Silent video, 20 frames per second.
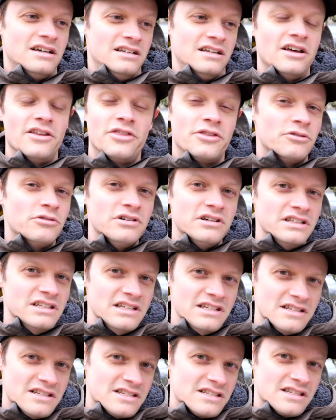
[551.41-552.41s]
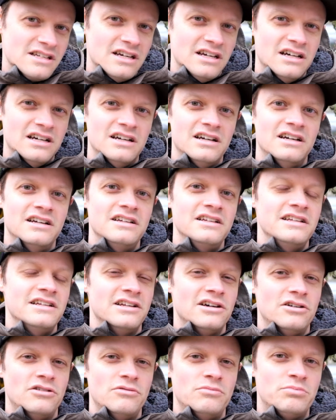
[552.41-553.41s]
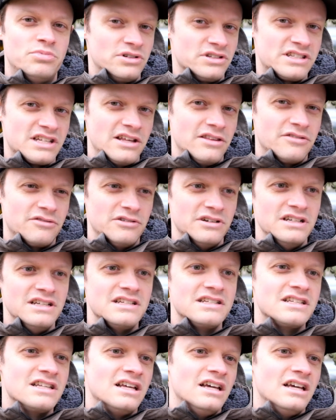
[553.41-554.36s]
authorities, bonsai authorities.